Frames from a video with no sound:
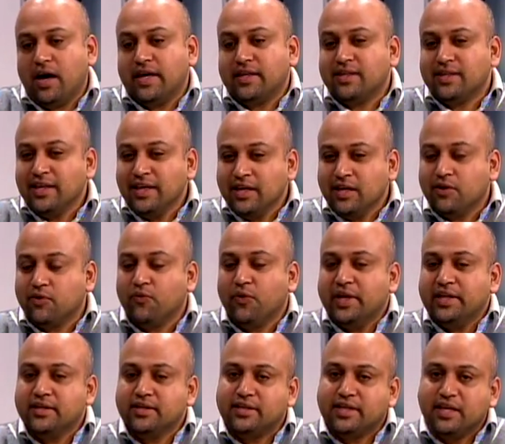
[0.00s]
I think
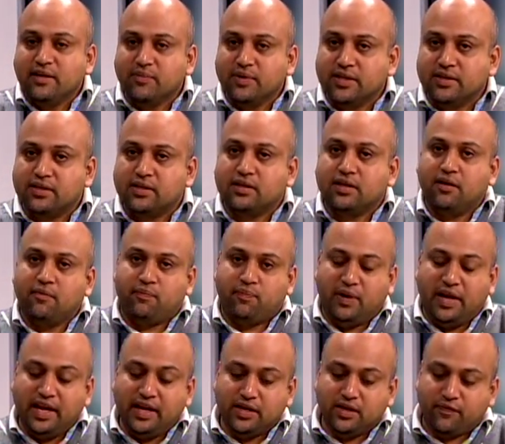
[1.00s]
when the team is
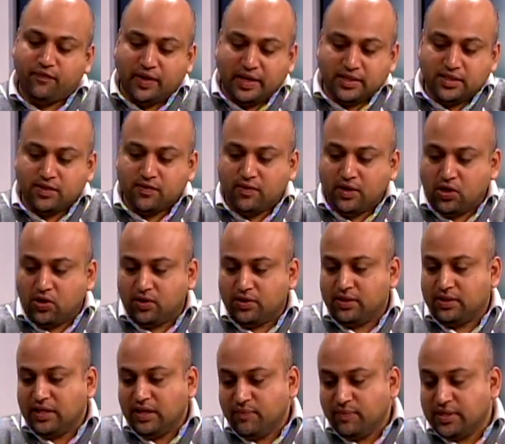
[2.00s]
playing defensively or the
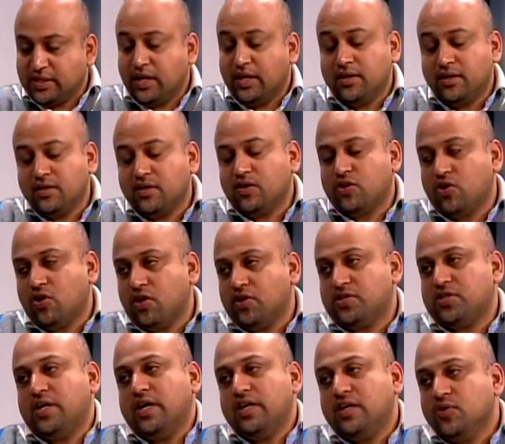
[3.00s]
team is under the cosh,
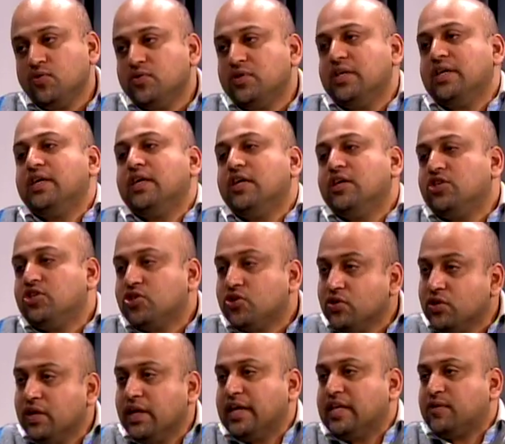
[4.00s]
I do think he
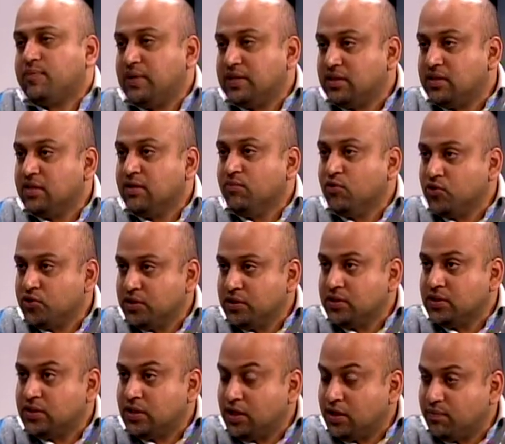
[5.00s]
should express his emotions
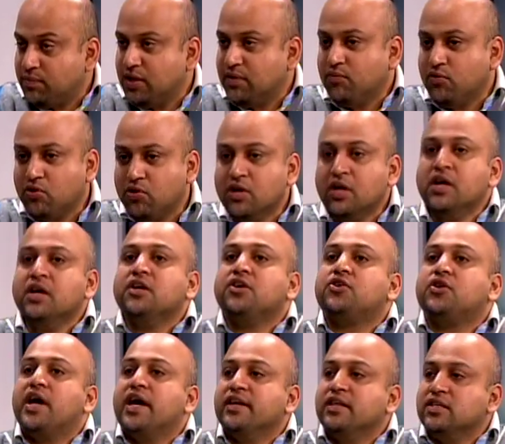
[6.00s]
a little bit more,
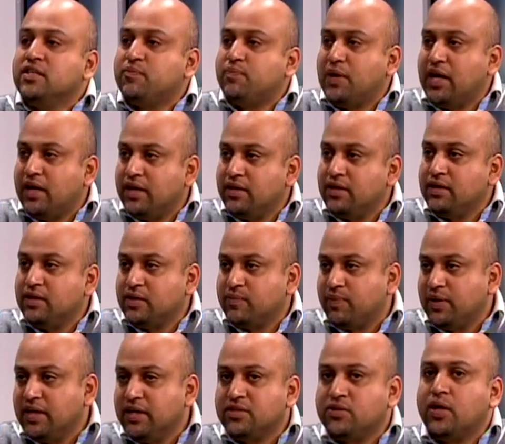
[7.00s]
try and inspire his
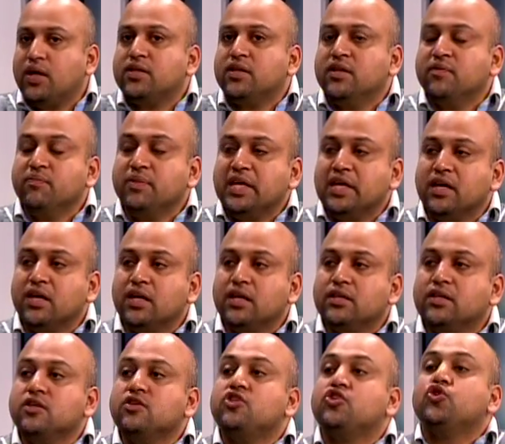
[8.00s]
players rather than being a
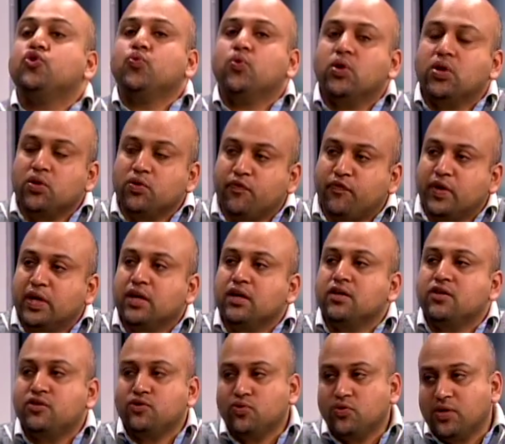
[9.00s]
little too aloof, a little
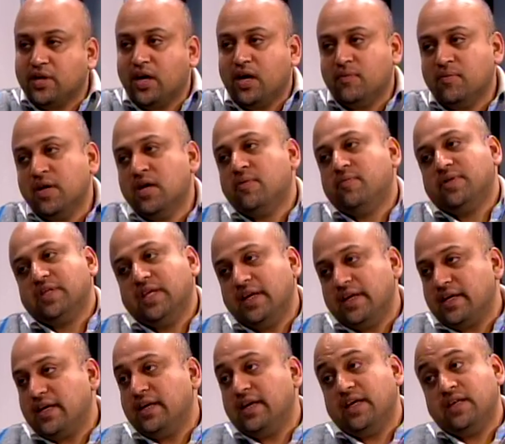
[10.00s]
too calm. But then
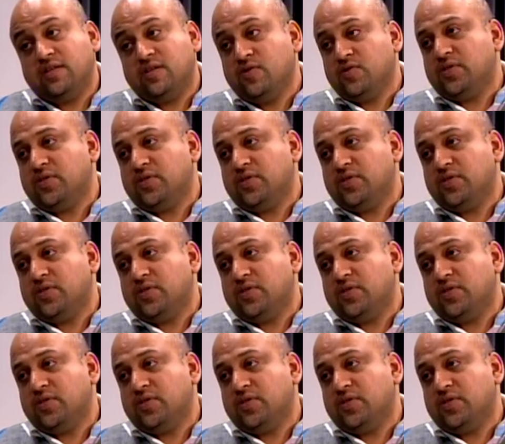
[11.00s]
again, as you